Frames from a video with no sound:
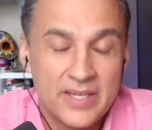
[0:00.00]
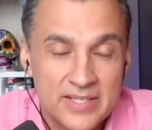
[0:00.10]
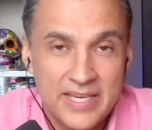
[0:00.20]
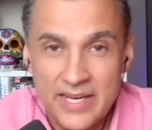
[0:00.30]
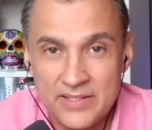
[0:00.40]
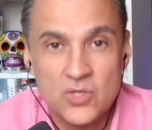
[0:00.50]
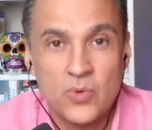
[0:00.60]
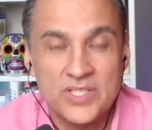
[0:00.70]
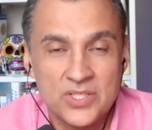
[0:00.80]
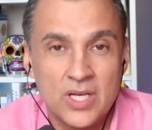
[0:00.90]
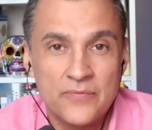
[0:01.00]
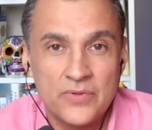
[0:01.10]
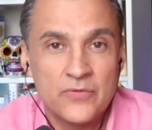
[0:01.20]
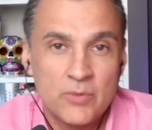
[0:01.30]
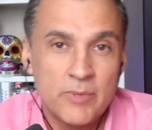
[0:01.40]
because I get this question
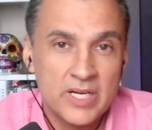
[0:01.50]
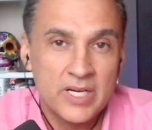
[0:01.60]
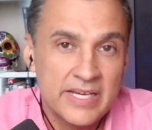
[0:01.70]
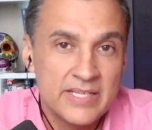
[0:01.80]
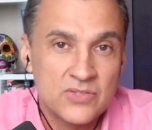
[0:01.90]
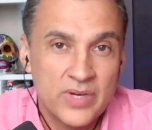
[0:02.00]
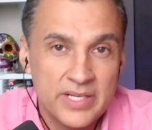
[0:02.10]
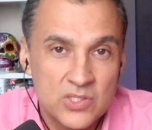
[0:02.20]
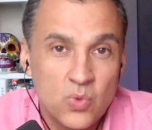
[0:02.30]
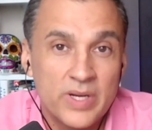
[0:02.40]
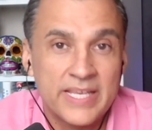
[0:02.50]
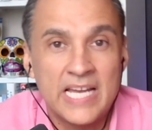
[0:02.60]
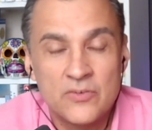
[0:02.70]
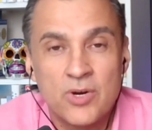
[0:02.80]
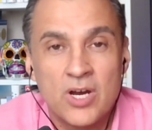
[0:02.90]
often from our clients, right, is what
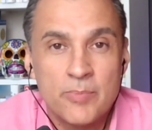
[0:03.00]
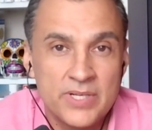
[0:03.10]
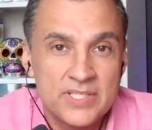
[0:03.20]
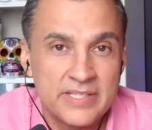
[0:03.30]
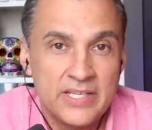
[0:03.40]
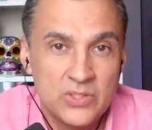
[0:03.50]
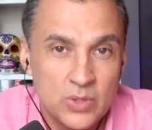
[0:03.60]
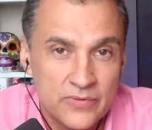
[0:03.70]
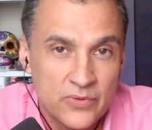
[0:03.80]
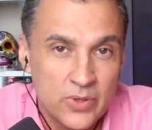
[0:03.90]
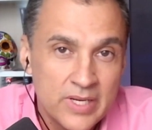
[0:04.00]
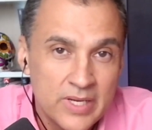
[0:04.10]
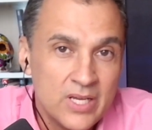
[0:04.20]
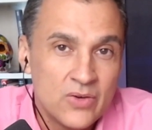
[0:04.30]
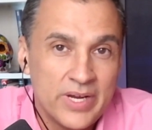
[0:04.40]
kind of properties can I do it for,
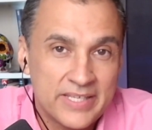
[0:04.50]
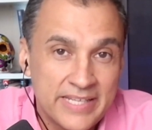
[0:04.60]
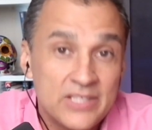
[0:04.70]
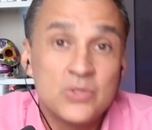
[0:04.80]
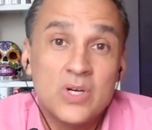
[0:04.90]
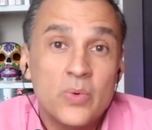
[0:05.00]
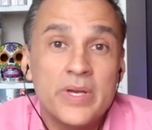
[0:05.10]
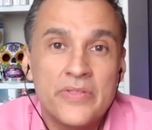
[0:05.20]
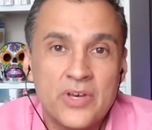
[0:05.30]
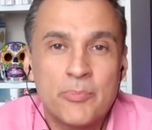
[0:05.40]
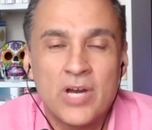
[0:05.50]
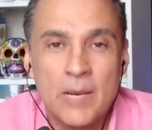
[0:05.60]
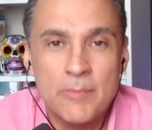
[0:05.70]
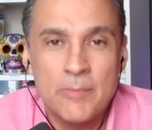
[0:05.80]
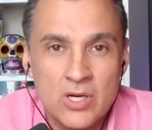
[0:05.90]
right? Can I do it with a
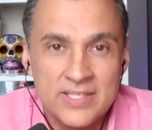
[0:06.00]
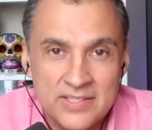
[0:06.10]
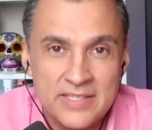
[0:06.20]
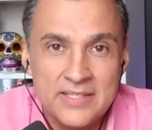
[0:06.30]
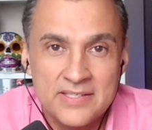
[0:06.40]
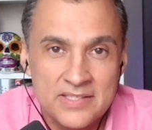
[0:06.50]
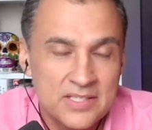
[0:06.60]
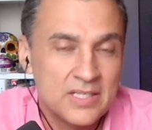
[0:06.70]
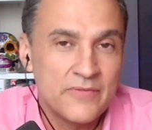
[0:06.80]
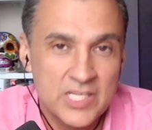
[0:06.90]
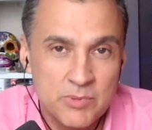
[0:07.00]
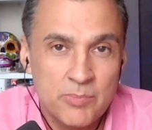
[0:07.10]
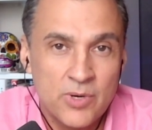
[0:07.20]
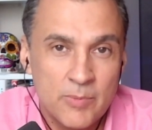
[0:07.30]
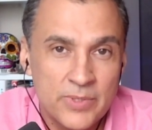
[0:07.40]
primary residence? Is it an
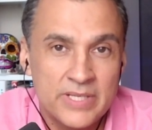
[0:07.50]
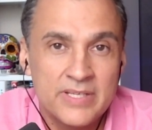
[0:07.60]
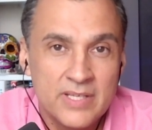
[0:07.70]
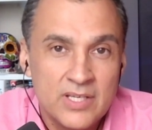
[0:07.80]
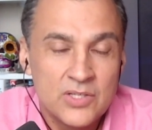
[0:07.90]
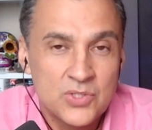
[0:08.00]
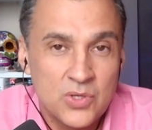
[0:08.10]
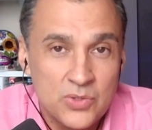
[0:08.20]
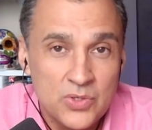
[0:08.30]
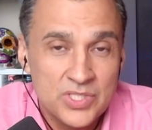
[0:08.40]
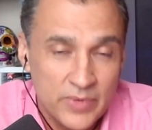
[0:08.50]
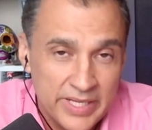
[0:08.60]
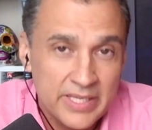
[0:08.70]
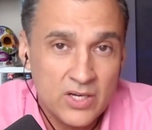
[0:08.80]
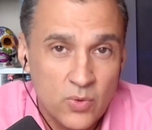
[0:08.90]
investment property? So usually
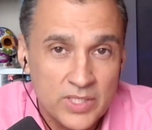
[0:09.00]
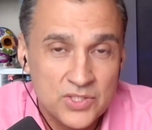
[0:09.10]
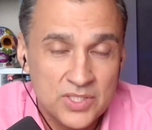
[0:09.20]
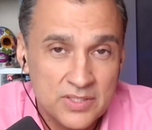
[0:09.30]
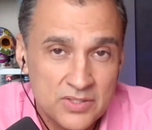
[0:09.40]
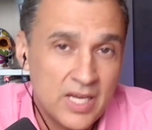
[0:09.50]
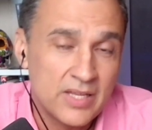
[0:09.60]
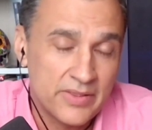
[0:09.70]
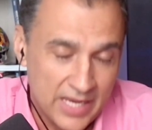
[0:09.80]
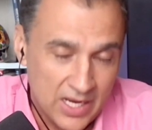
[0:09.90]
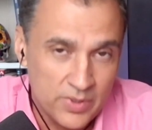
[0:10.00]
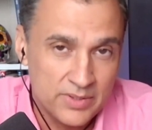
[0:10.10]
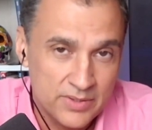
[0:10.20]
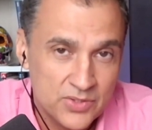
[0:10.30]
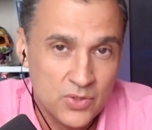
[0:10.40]
when I get questions, not that
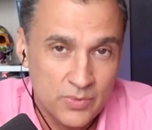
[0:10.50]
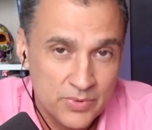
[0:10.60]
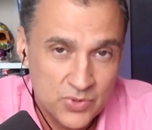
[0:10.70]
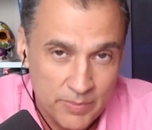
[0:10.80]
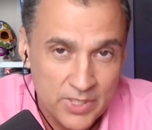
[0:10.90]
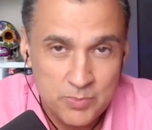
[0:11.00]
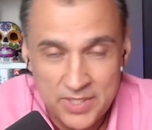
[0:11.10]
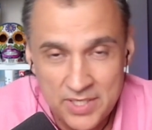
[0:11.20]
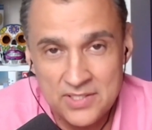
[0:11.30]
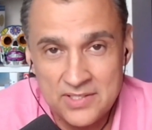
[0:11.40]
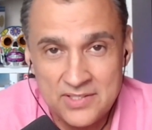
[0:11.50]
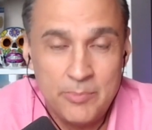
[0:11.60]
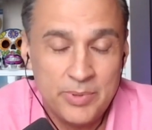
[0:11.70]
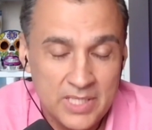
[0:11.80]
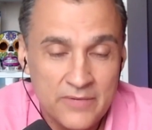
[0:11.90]
one so much because it's
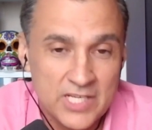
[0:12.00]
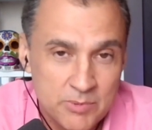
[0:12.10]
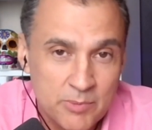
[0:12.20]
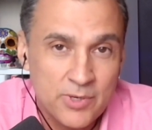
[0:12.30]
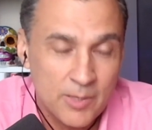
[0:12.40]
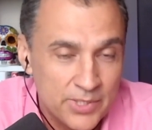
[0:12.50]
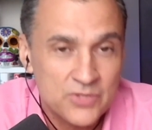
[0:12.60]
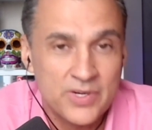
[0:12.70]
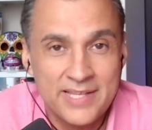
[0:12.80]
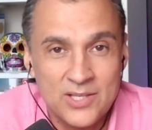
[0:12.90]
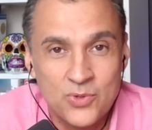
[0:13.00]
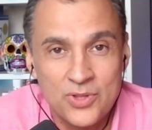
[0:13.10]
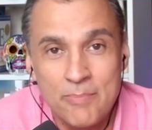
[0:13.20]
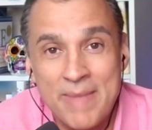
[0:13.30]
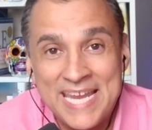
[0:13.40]
typically investment properties, right? That's where
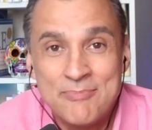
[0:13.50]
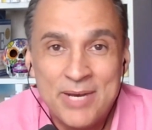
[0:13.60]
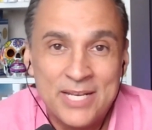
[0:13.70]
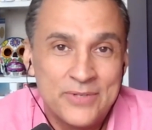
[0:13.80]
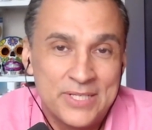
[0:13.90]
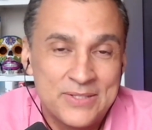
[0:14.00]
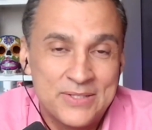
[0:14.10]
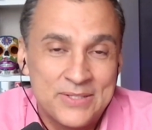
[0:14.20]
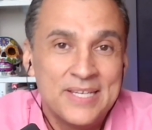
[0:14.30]
the main benefit is.